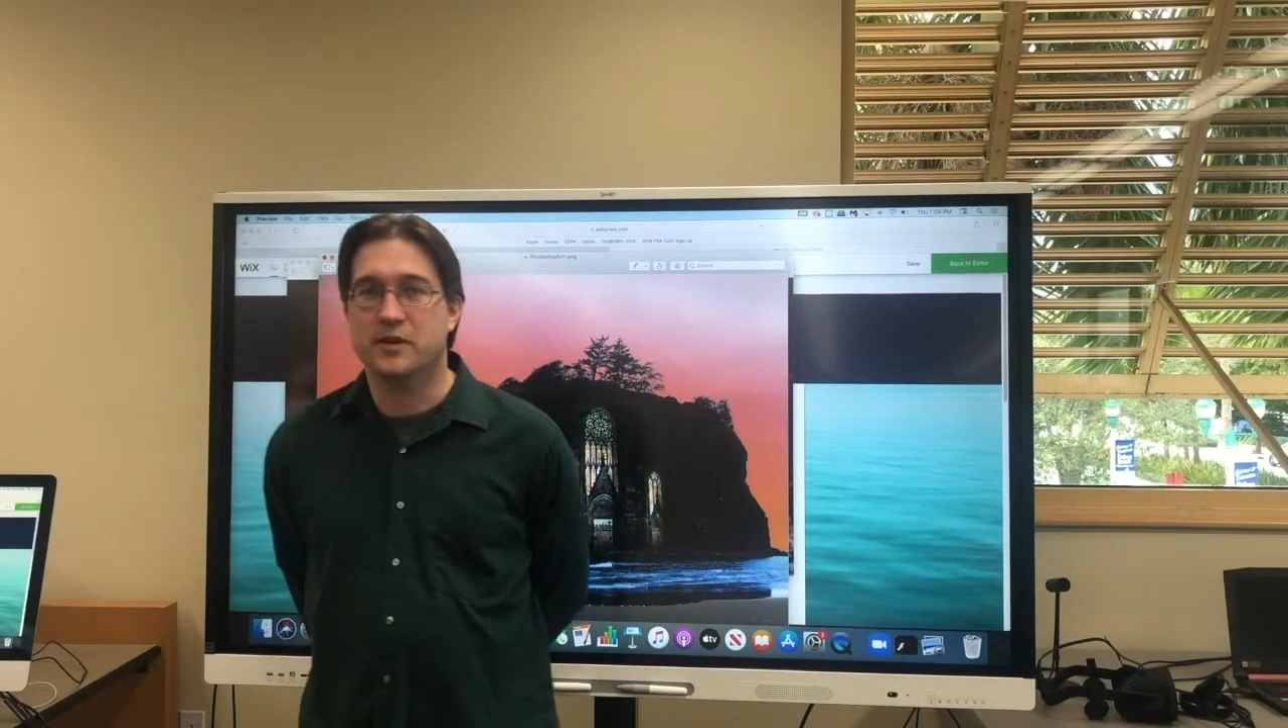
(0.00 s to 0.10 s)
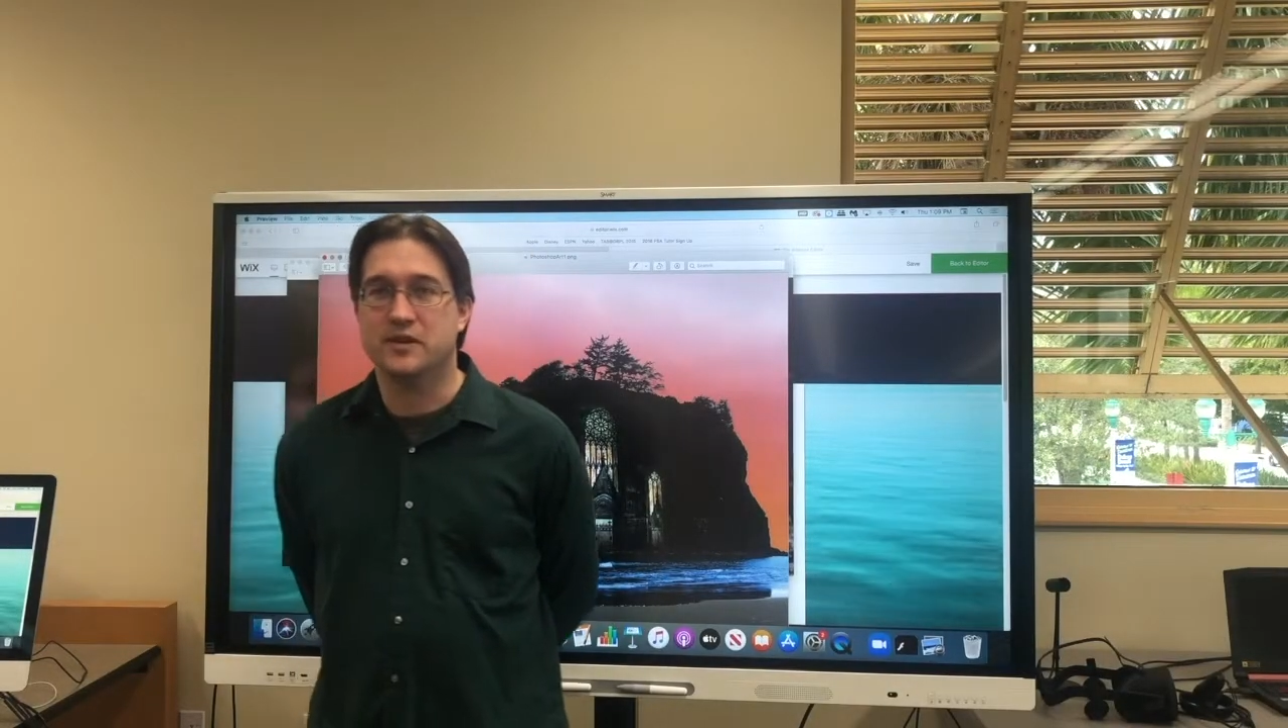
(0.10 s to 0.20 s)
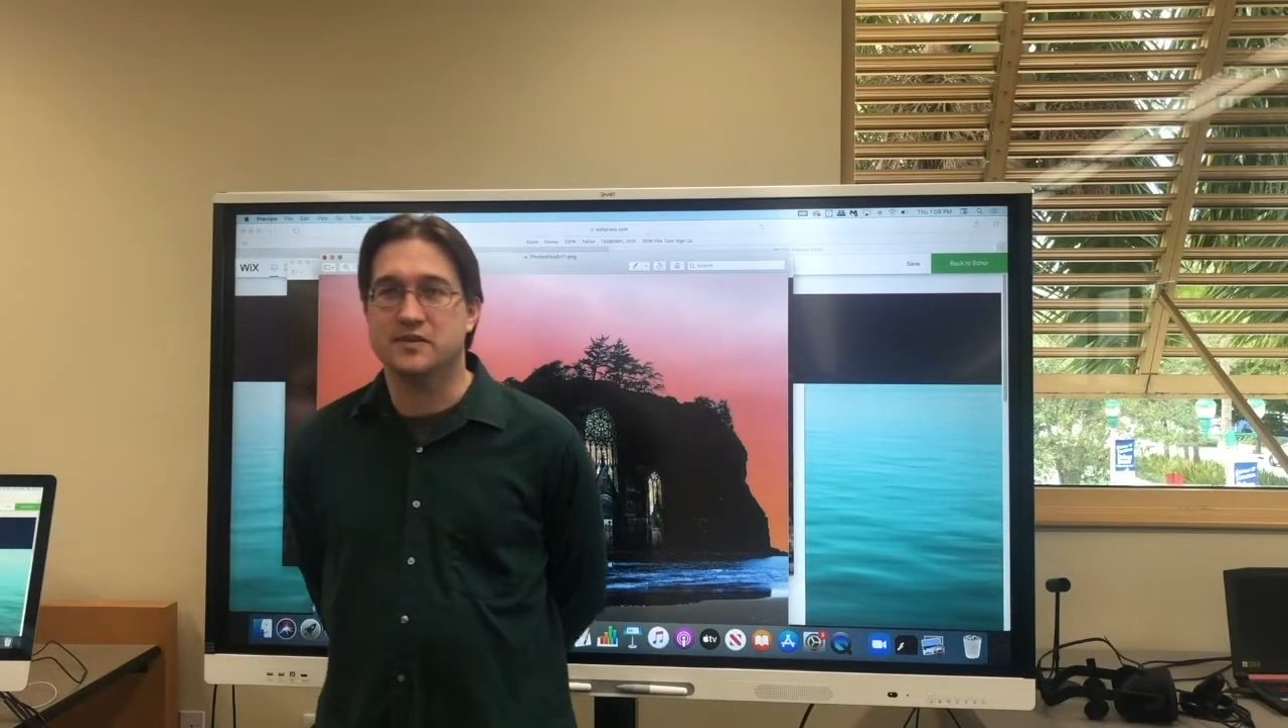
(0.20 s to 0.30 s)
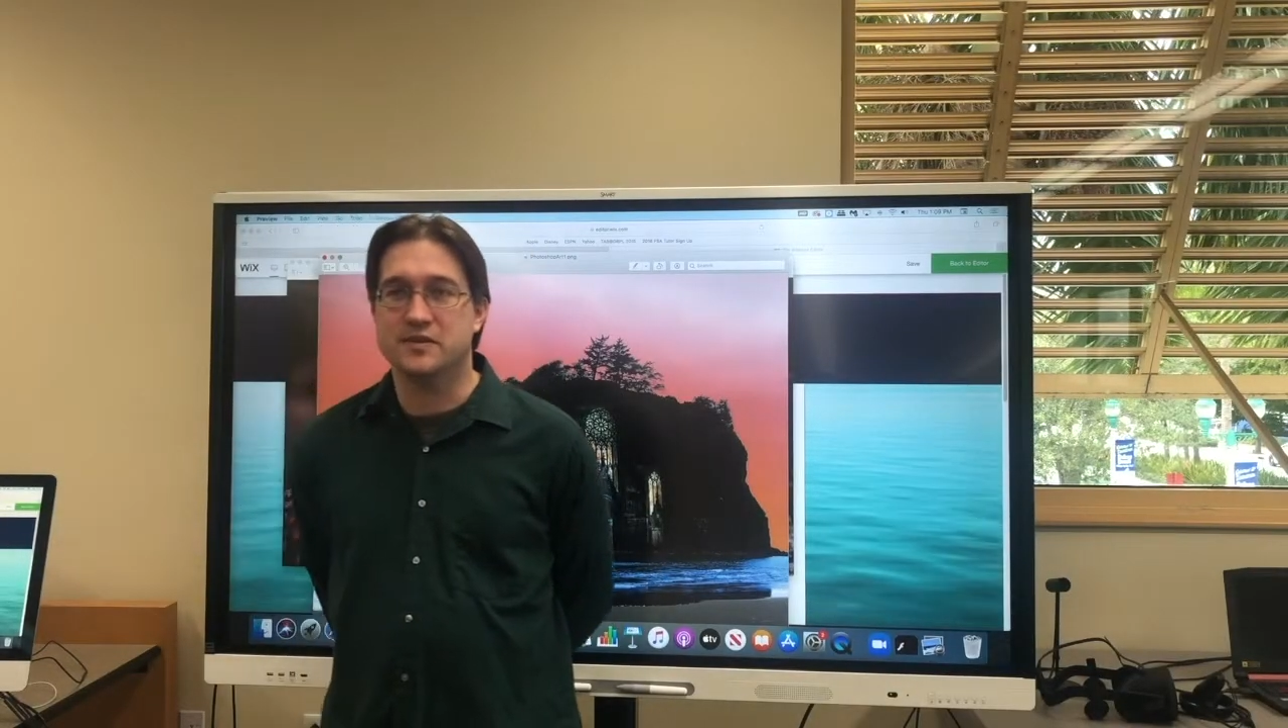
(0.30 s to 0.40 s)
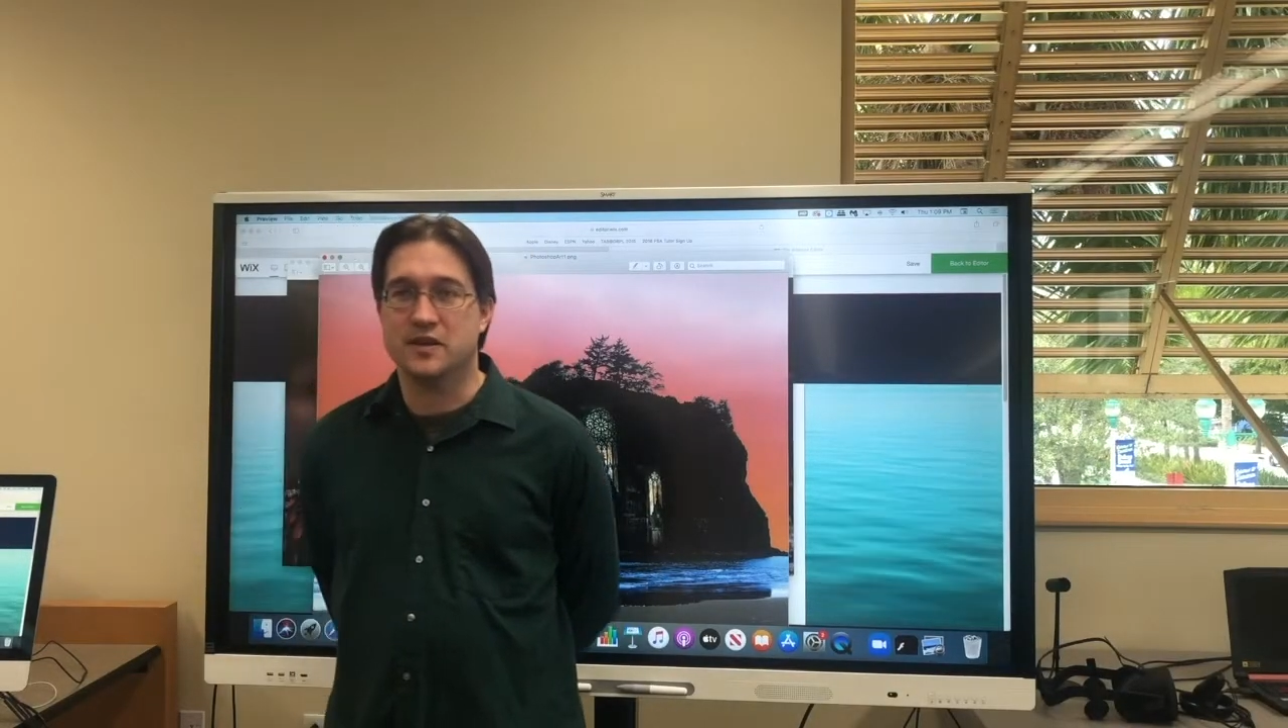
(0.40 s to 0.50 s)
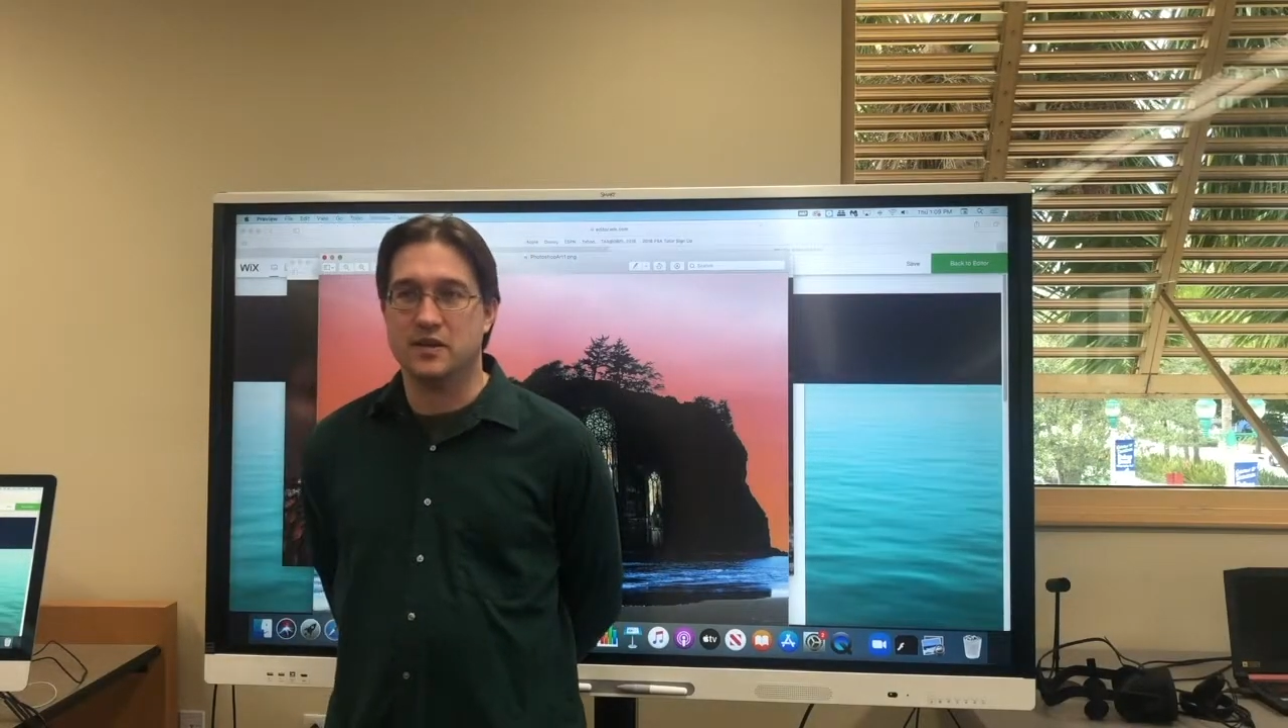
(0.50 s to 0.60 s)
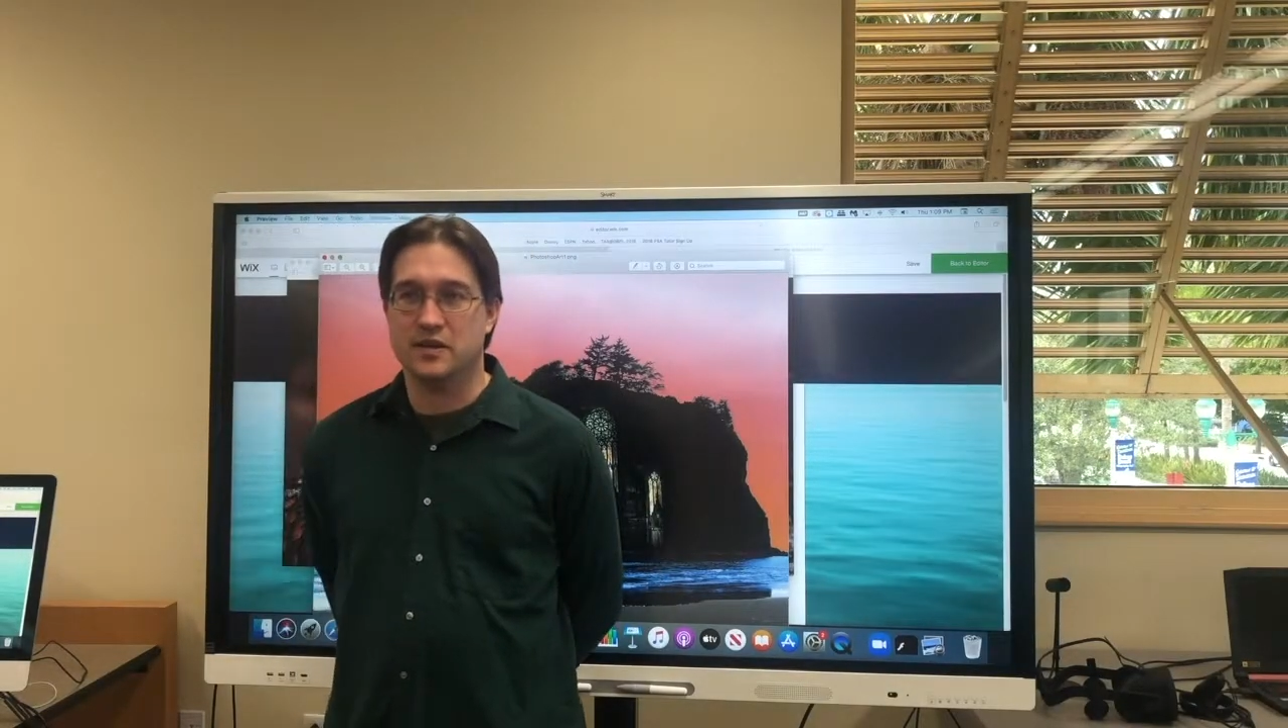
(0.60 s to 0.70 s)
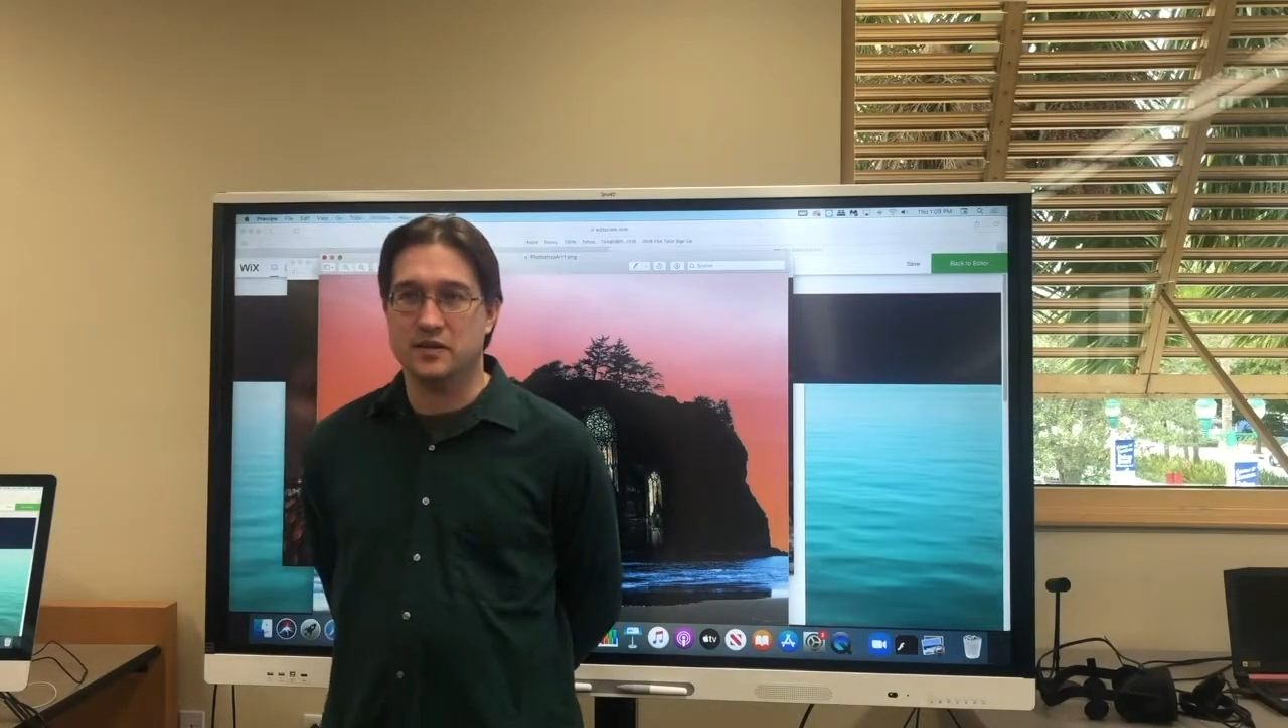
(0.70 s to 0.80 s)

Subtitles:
as a